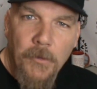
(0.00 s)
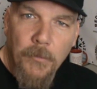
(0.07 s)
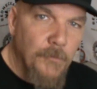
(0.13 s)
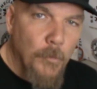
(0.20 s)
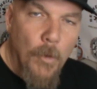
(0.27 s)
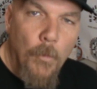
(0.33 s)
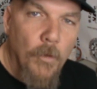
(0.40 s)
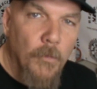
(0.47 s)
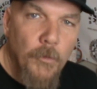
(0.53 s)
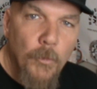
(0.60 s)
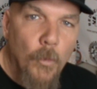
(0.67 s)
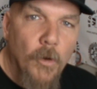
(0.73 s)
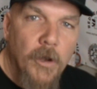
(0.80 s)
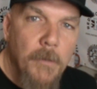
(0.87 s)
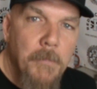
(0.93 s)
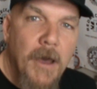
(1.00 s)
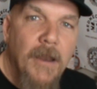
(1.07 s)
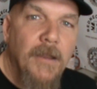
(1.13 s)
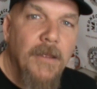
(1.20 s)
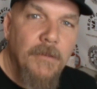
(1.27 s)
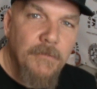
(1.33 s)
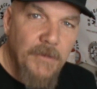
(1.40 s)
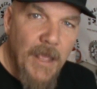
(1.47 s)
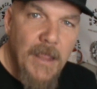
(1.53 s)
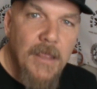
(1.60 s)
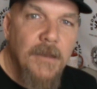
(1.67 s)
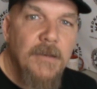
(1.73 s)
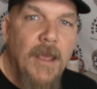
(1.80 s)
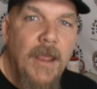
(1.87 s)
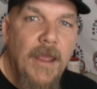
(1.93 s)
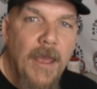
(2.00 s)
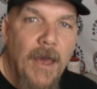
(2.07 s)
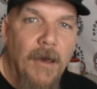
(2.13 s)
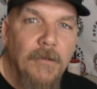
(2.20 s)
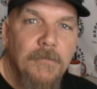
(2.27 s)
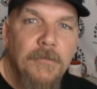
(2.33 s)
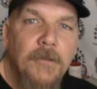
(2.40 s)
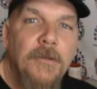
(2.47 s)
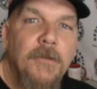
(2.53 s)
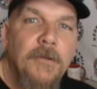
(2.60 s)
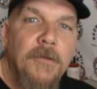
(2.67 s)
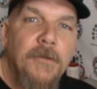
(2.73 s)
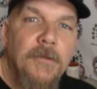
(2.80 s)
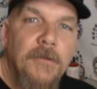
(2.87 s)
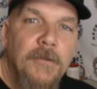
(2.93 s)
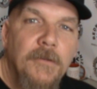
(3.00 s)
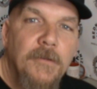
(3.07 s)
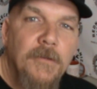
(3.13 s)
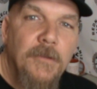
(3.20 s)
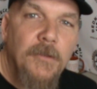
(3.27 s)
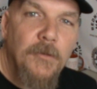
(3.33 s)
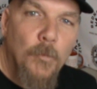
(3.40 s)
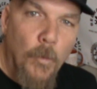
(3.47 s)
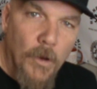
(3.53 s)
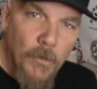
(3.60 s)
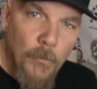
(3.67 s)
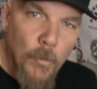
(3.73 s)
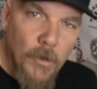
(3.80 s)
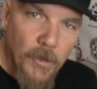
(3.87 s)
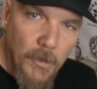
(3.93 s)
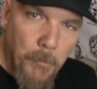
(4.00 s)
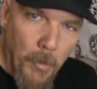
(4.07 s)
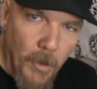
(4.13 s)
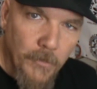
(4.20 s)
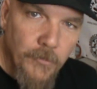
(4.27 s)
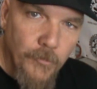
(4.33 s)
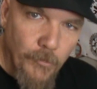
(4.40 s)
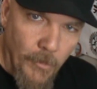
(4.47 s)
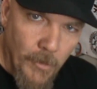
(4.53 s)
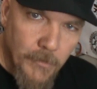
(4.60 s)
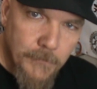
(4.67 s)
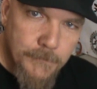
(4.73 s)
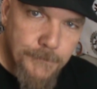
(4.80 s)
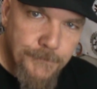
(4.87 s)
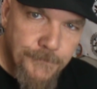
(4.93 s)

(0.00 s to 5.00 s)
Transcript: That's what we're worried about day in, day out, is where we're going to park the truck.